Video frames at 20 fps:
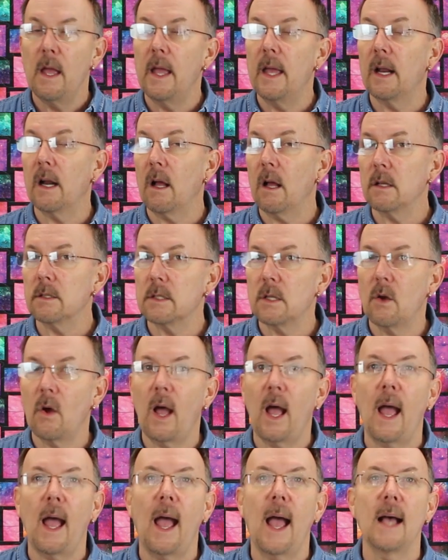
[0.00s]
It also
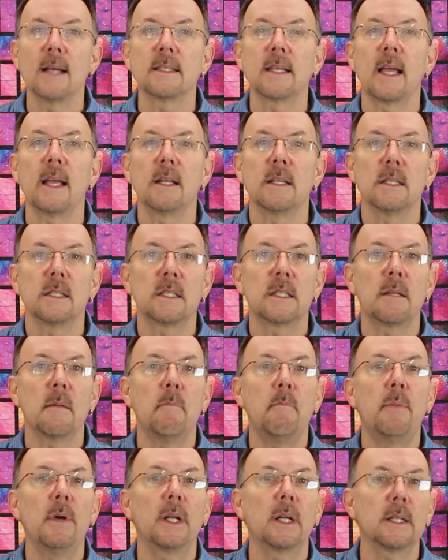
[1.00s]
has a
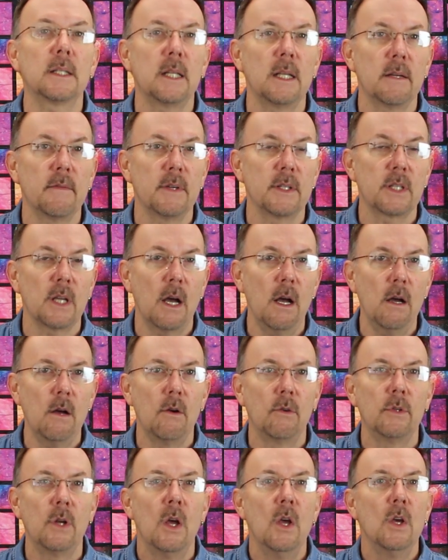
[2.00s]
stability of its
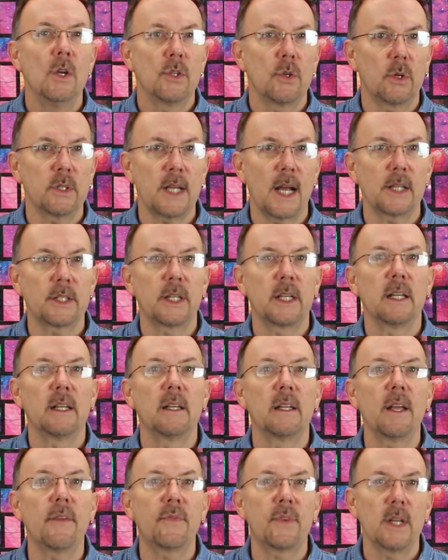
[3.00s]
own, so it's actually
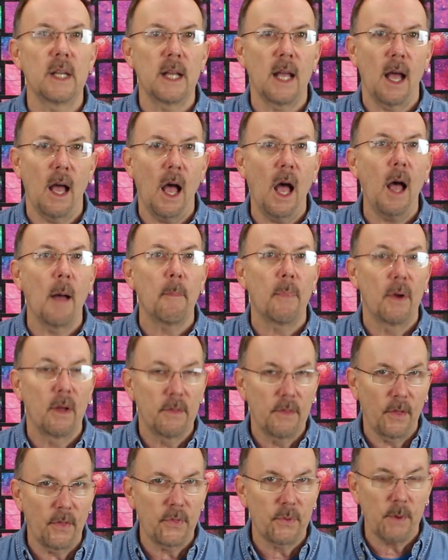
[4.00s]
lifting
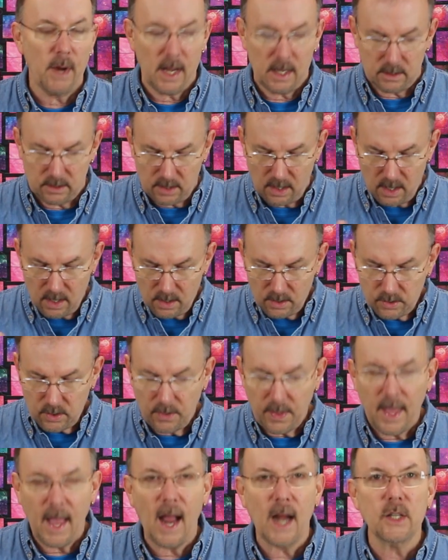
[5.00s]
up the threads. So
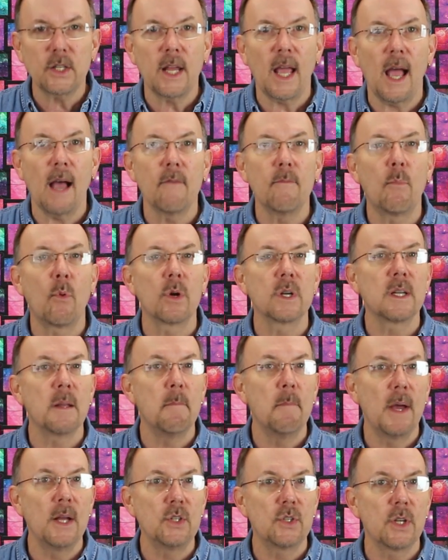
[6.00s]
they actually have more
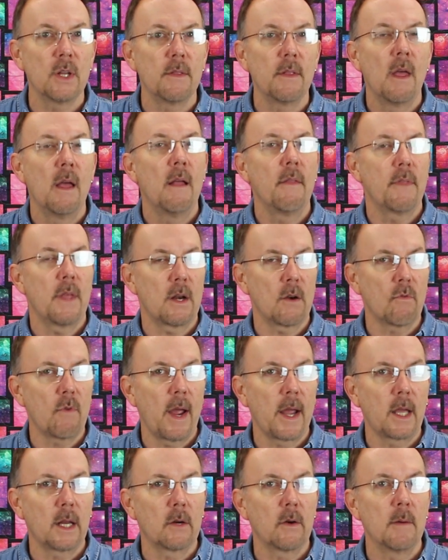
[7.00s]
dimension than a
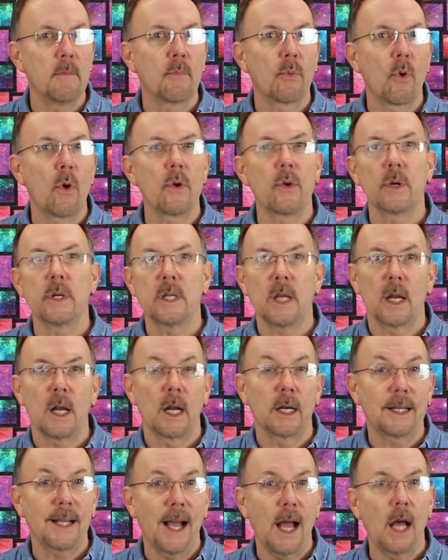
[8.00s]
regular embroidery done
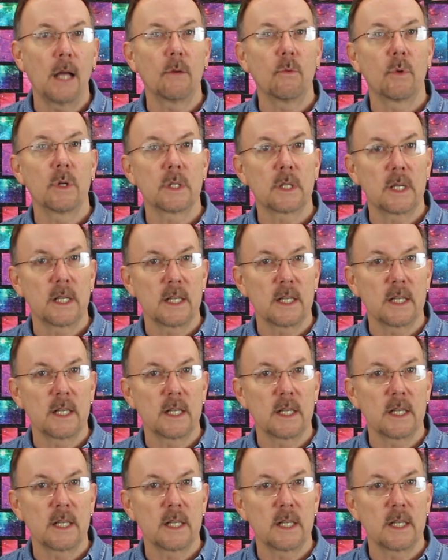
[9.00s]
on cotton where it's